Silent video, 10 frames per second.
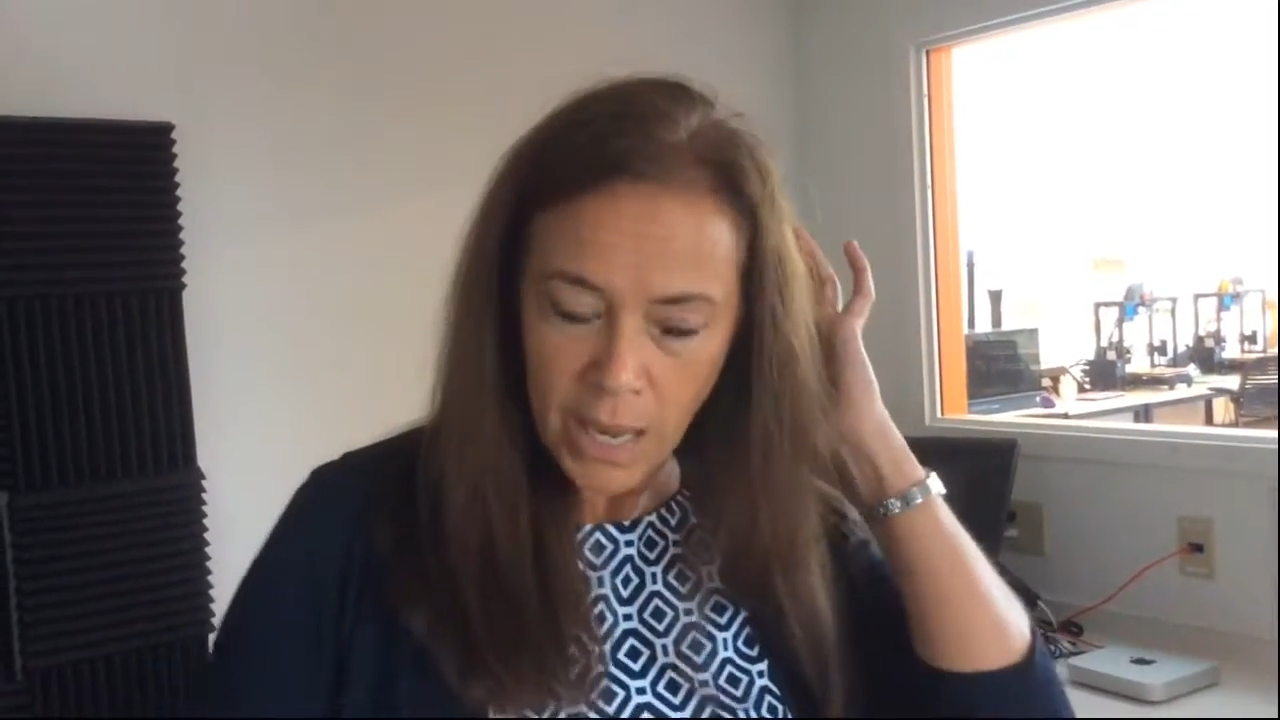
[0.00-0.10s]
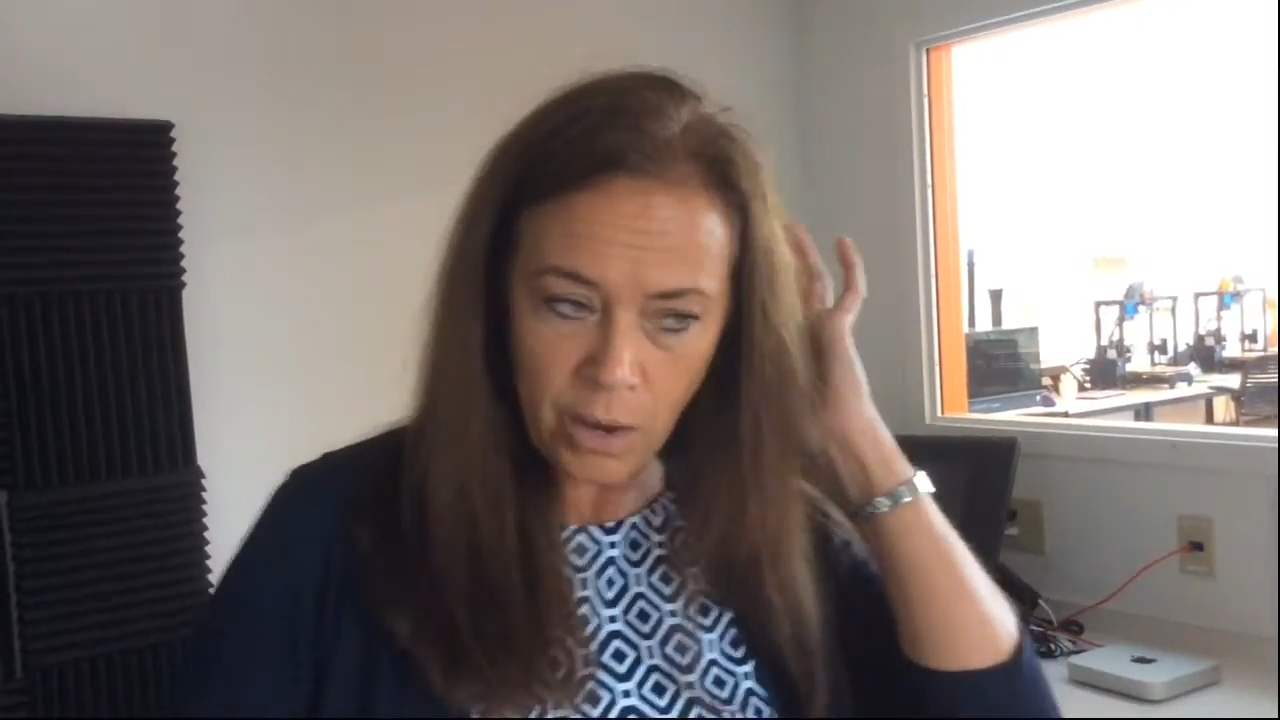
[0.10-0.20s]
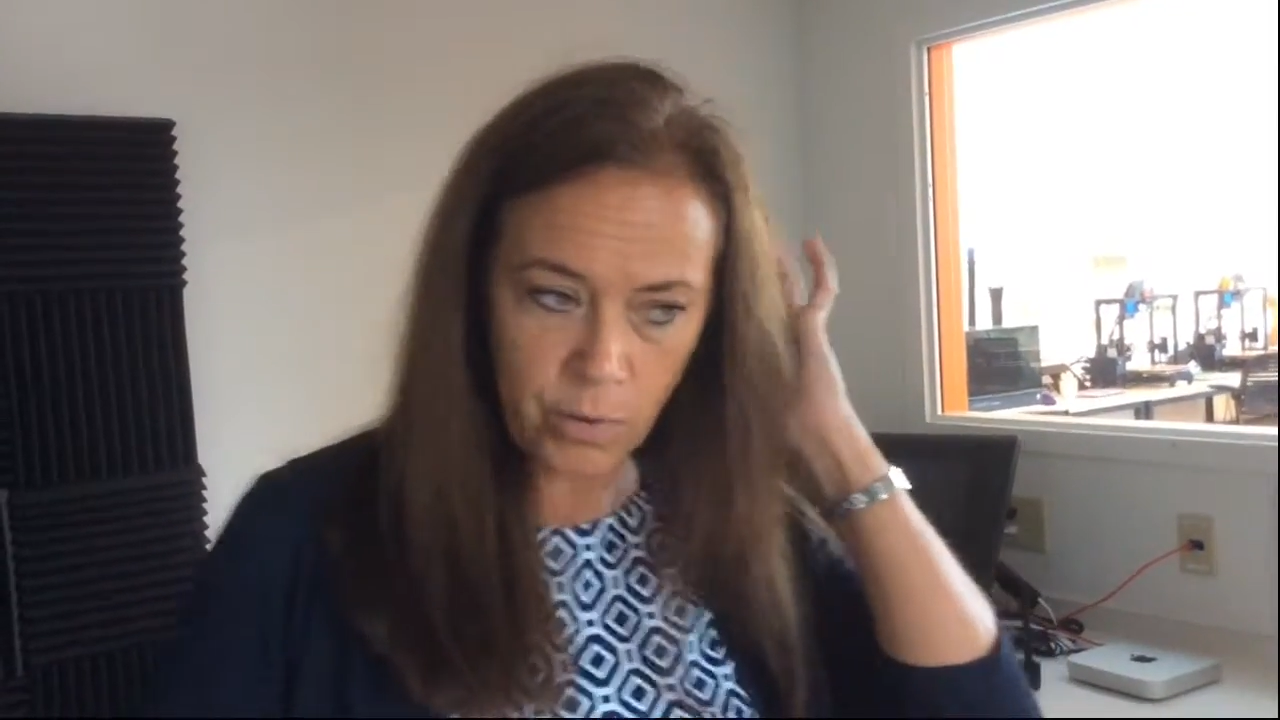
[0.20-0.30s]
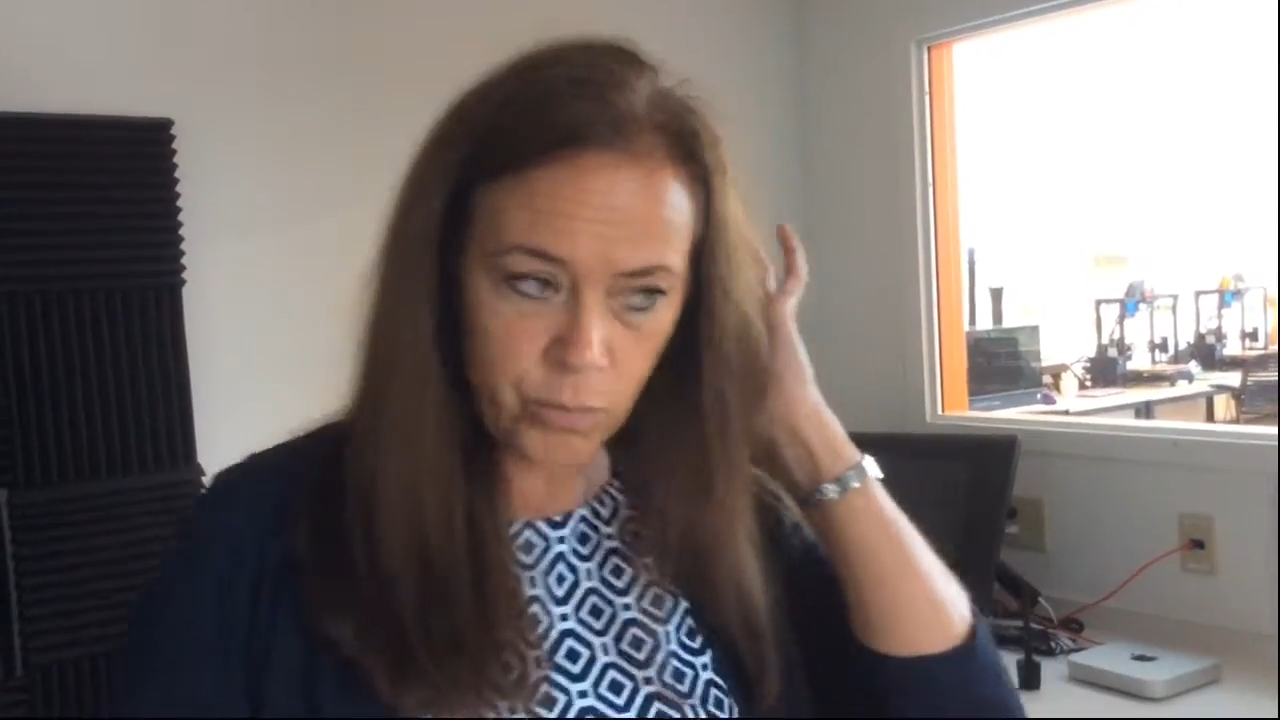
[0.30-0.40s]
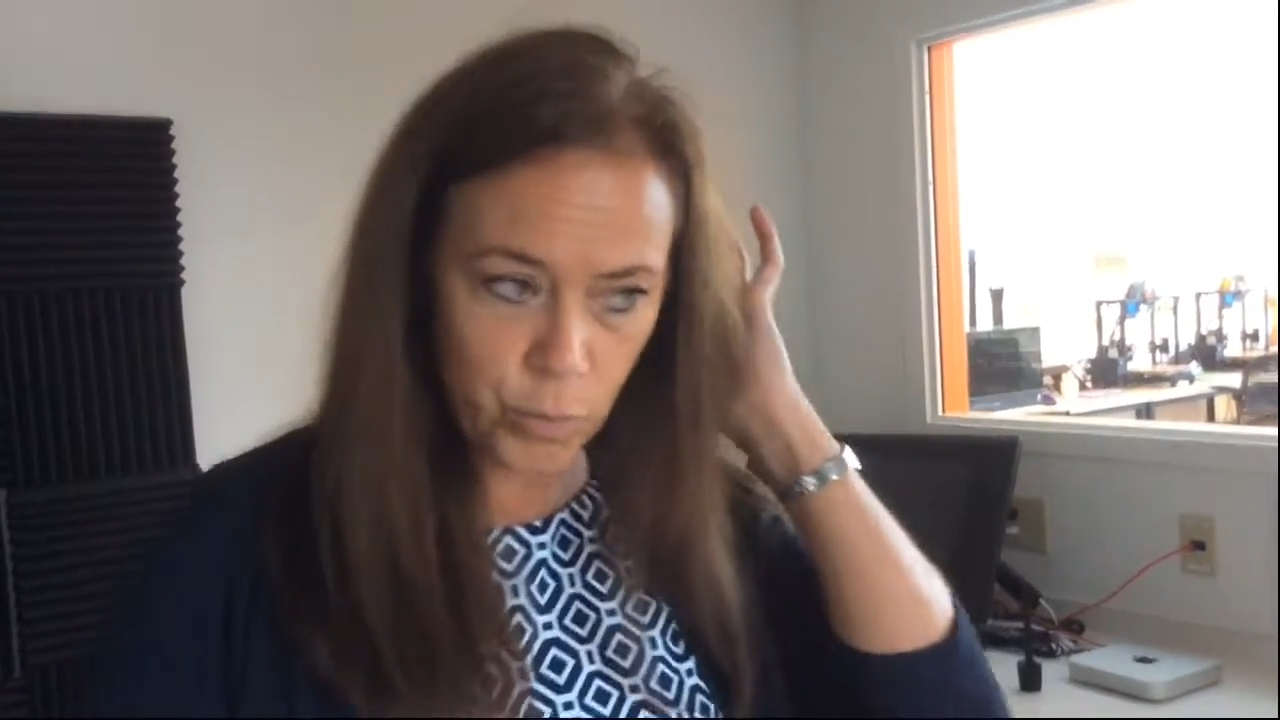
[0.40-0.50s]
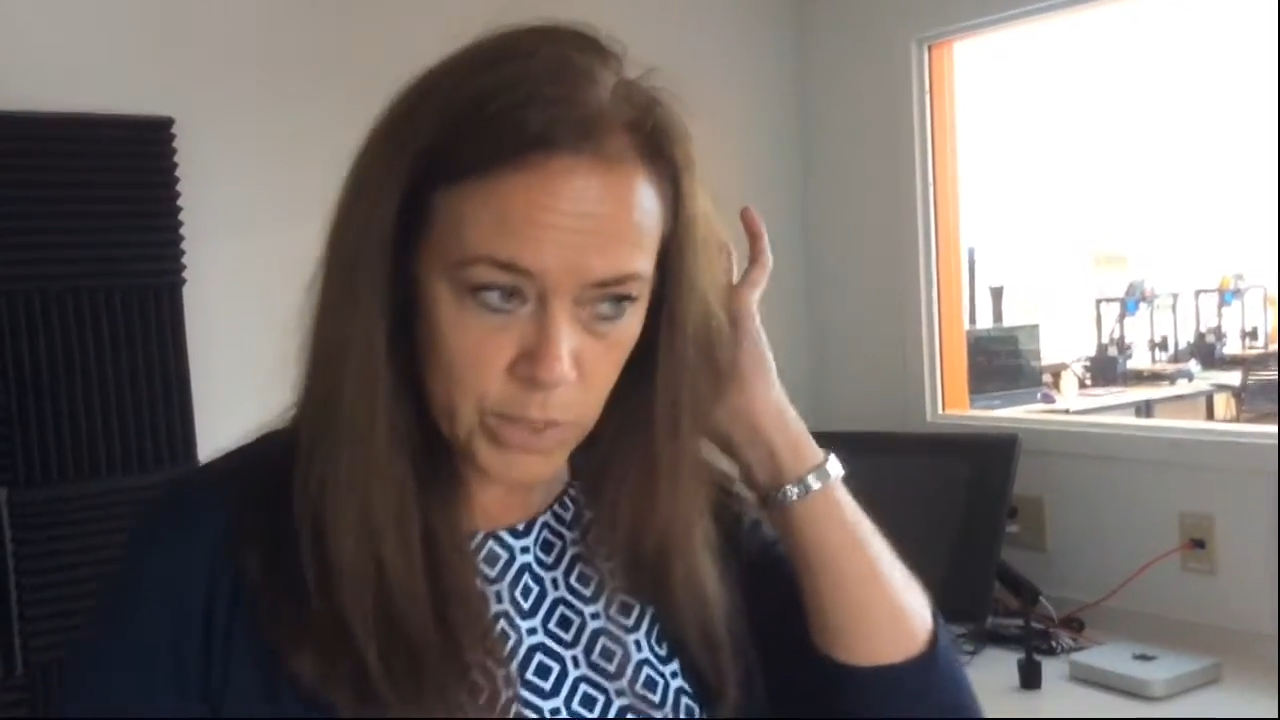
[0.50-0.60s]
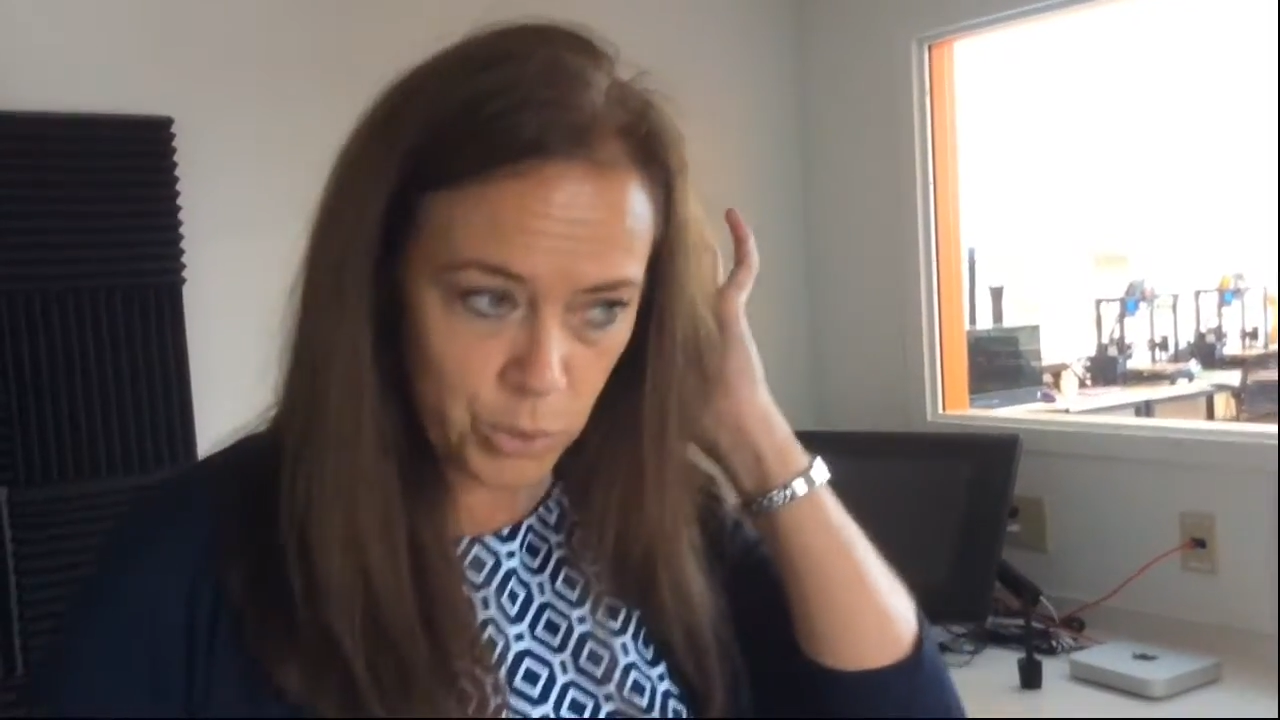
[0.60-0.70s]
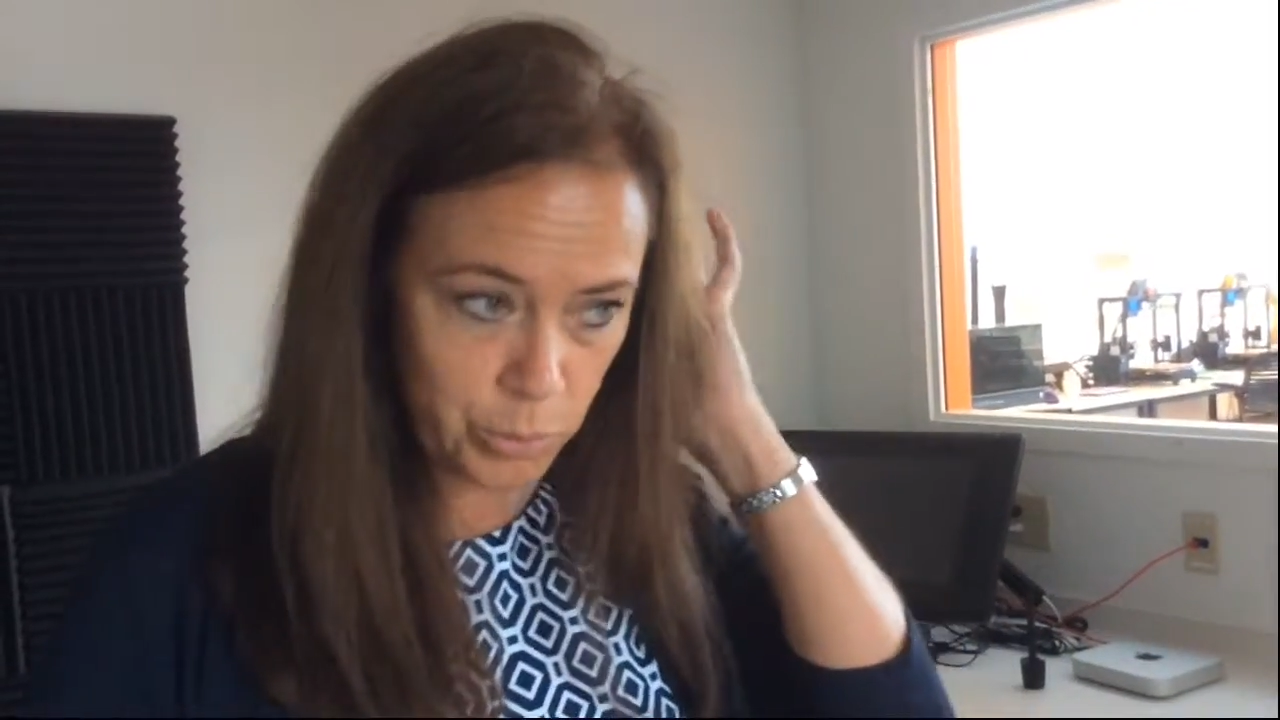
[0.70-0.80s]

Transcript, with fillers: However, we do